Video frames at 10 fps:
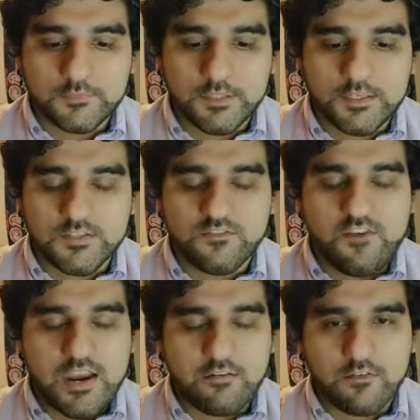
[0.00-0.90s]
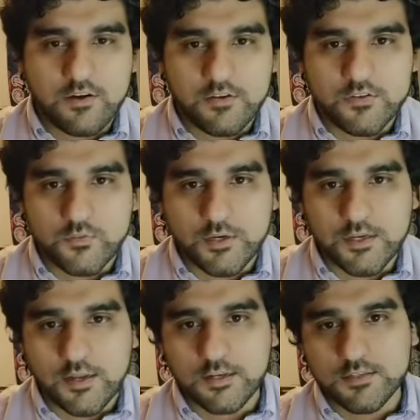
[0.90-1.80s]
it is very very
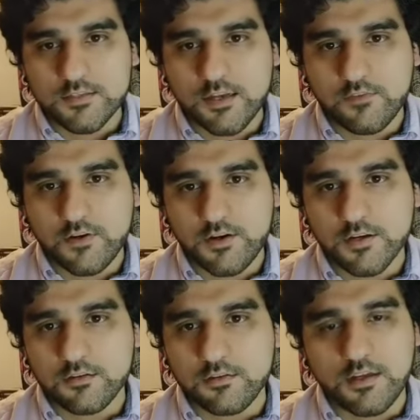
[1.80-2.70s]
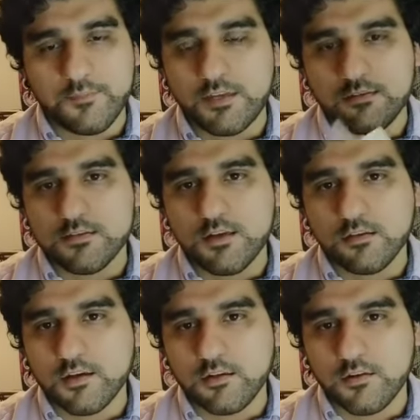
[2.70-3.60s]
sweet and it's not very. It's
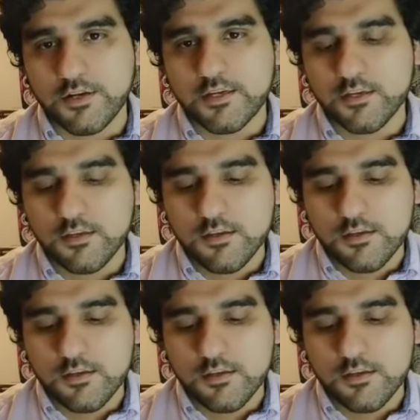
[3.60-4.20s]
not caloric.